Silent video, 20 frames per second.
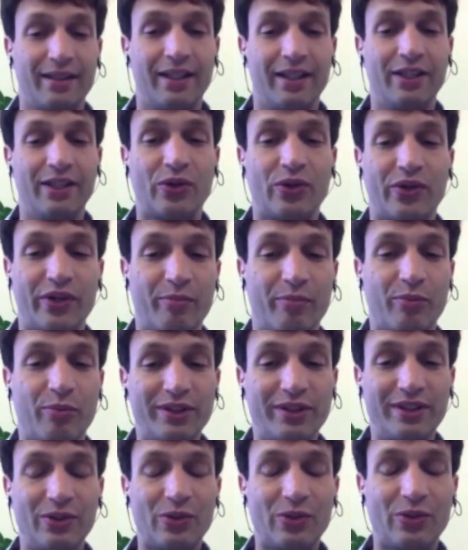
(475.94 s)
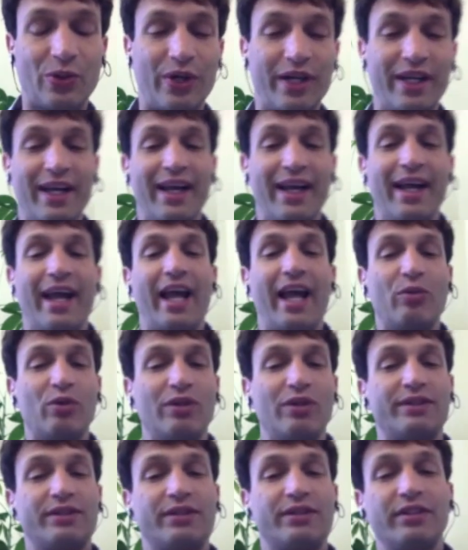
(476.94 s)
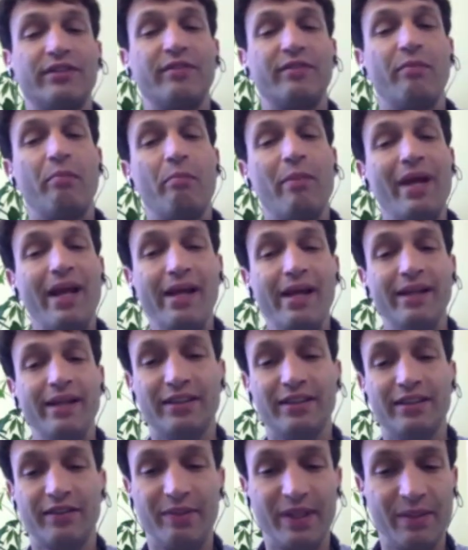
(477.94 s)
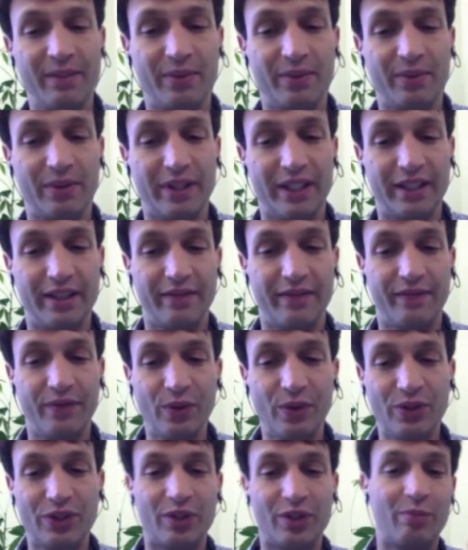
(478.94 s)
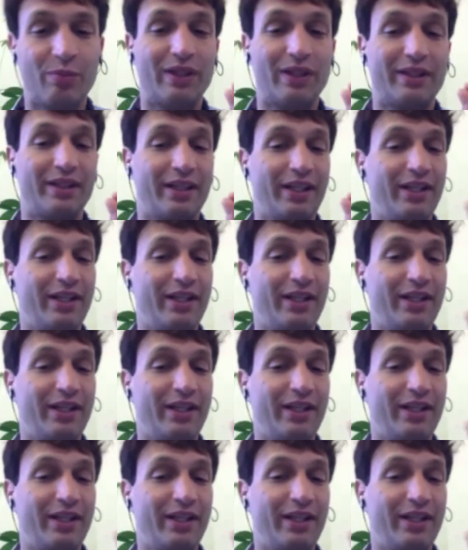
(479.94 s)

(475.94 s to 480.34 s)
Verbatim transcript: into a repository and will serve millions of people in the future. But